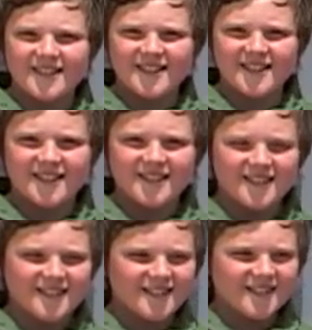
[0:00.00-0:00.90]

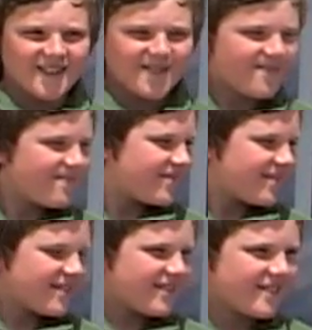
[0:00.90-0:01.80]

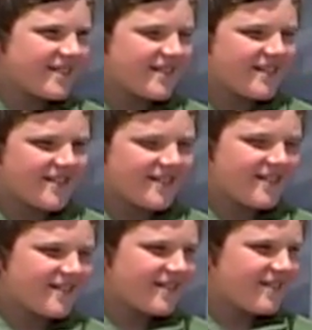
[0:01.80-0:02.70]

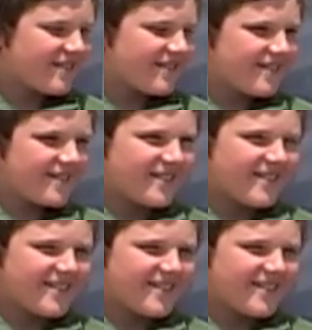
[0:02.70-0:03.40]
(silent)